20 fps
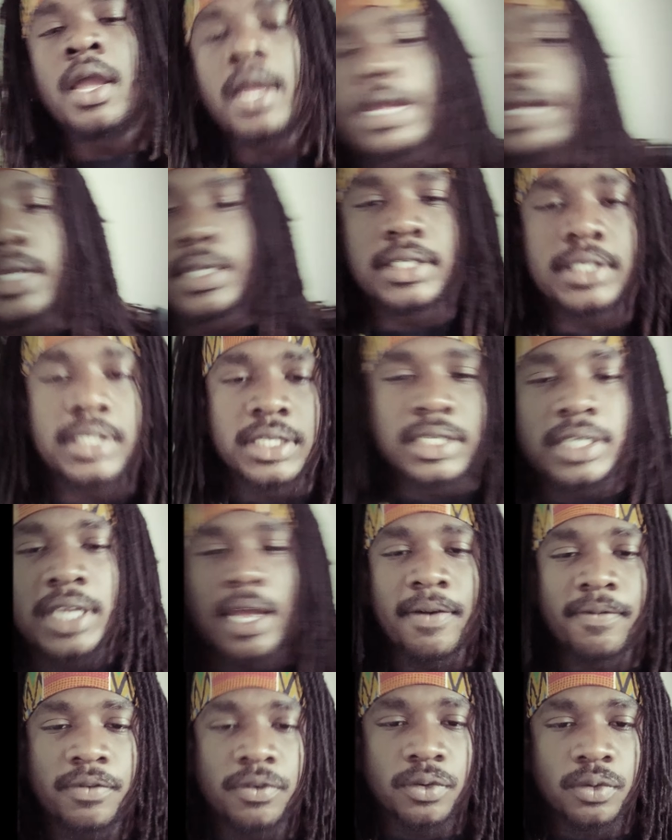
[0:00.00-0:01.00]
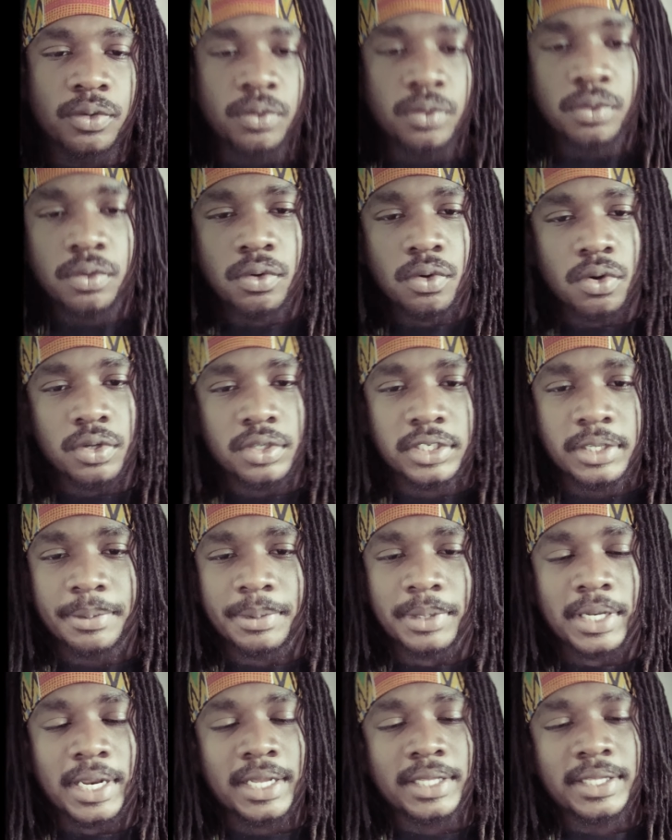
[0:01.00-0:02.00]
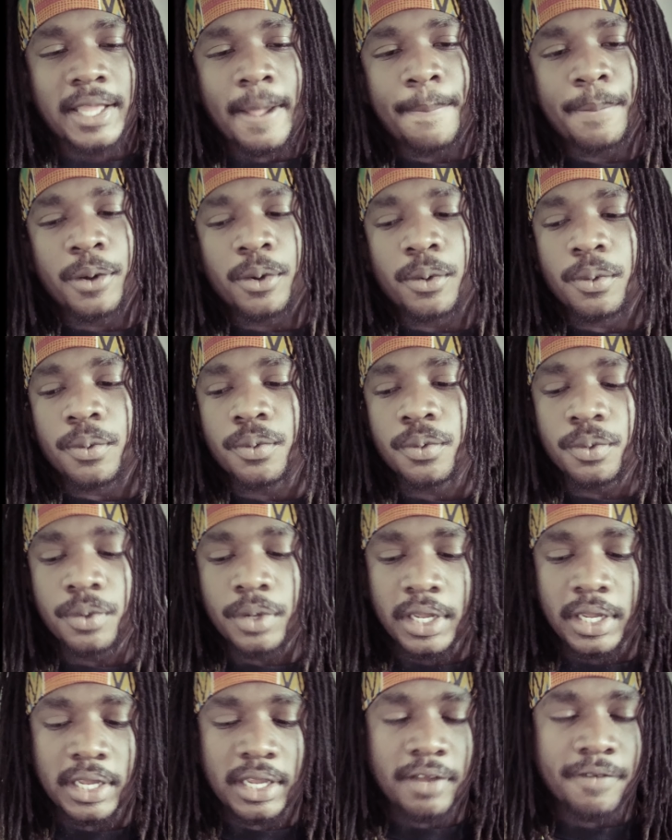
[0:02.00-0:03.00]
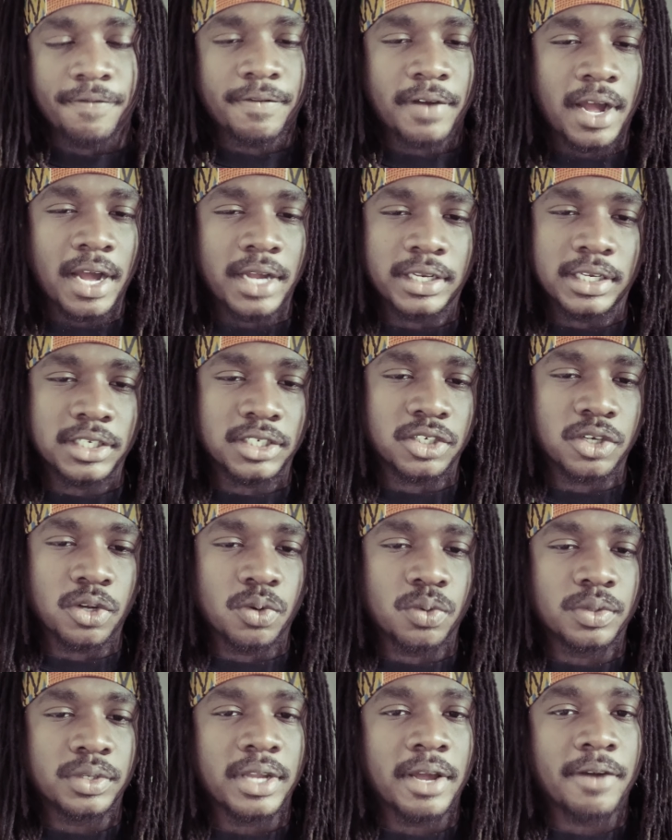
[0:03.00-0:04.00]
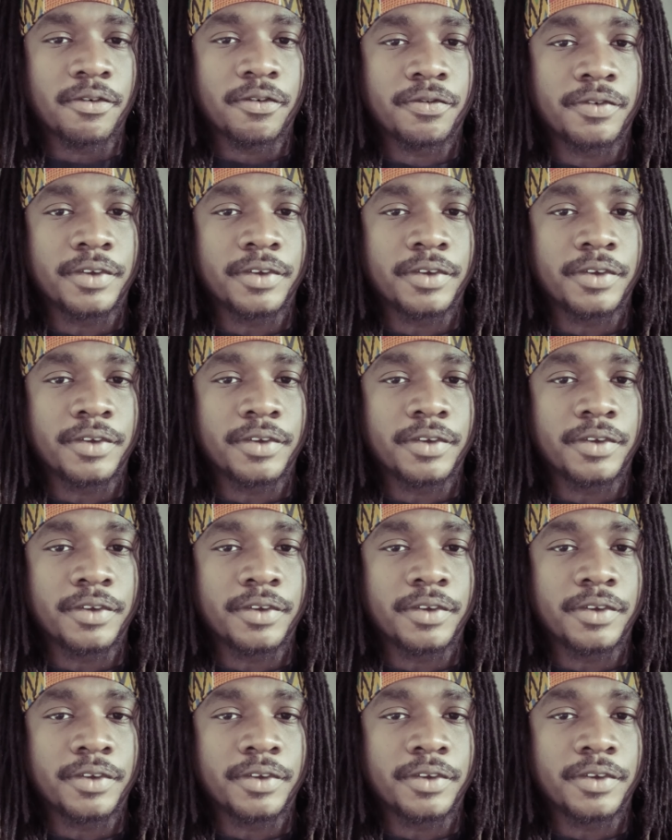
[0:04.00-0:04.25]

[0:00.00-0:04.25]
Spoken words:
Is the devil or something like that. But in Ifa, there's no devil